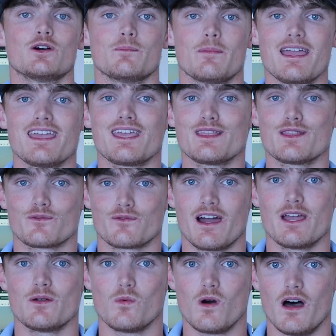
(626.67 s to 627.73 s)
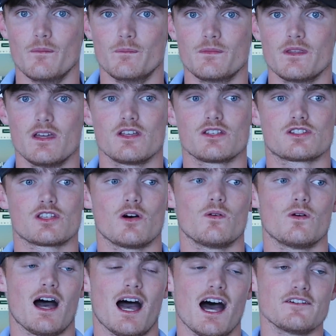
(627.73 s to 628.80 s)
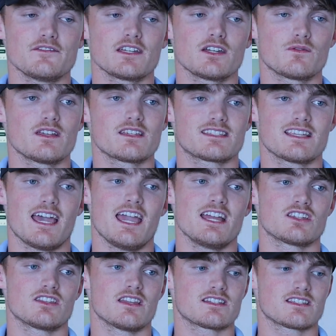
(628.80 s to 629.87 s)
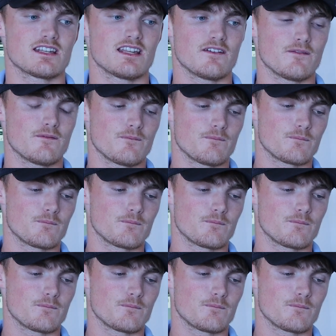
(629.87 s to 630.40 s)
you're making the right one. So having a real estate agent that's going to